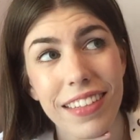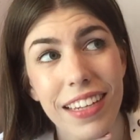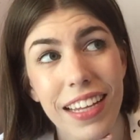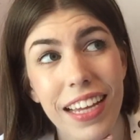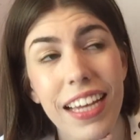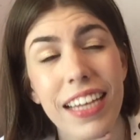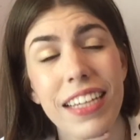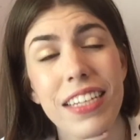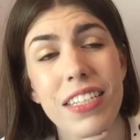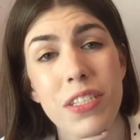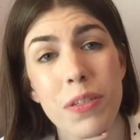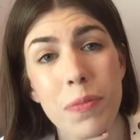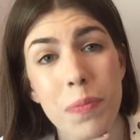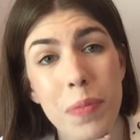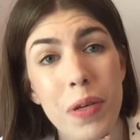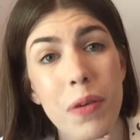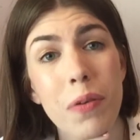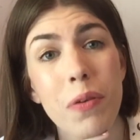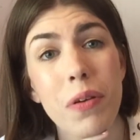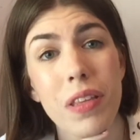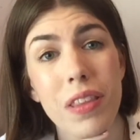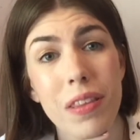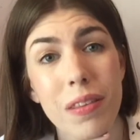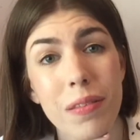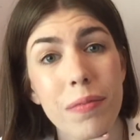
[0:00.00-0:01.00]
And to be
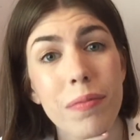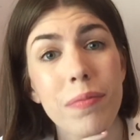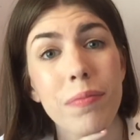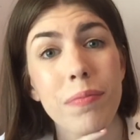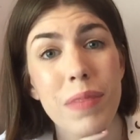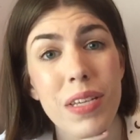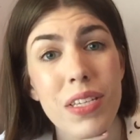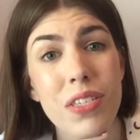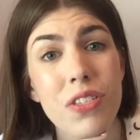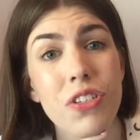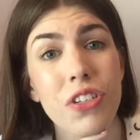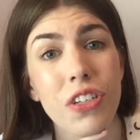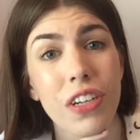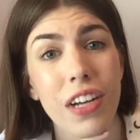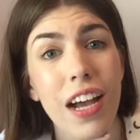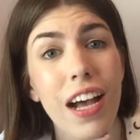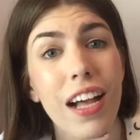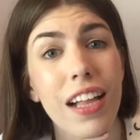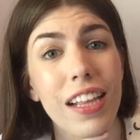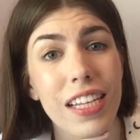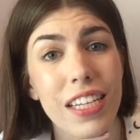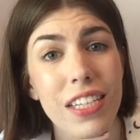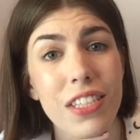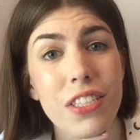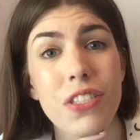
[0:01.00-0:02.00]
with Mr.
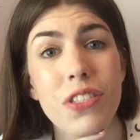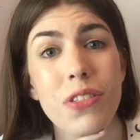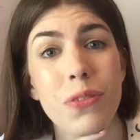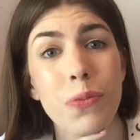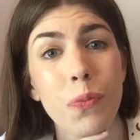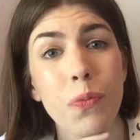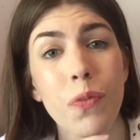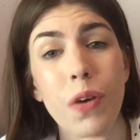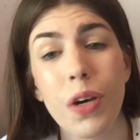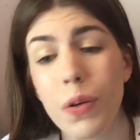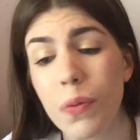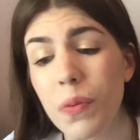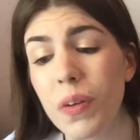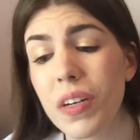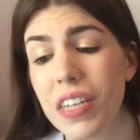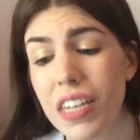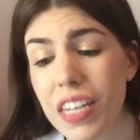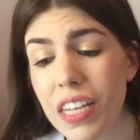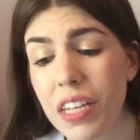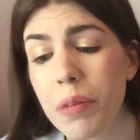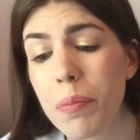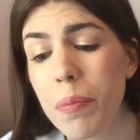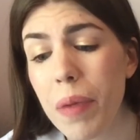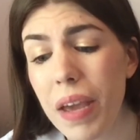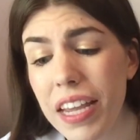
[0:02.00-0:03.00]
Collins, one would
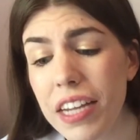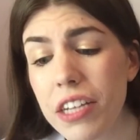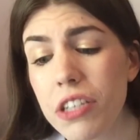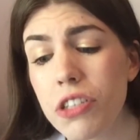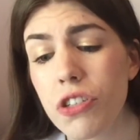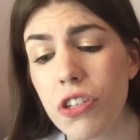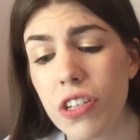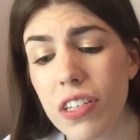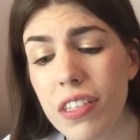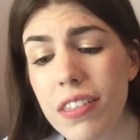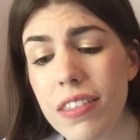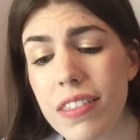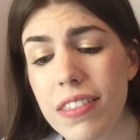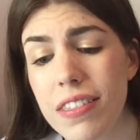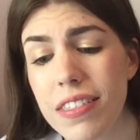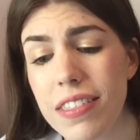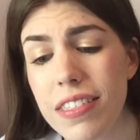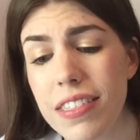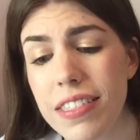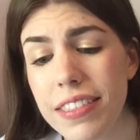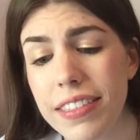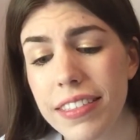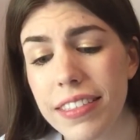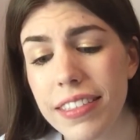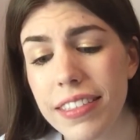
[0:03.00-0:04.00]
need patience.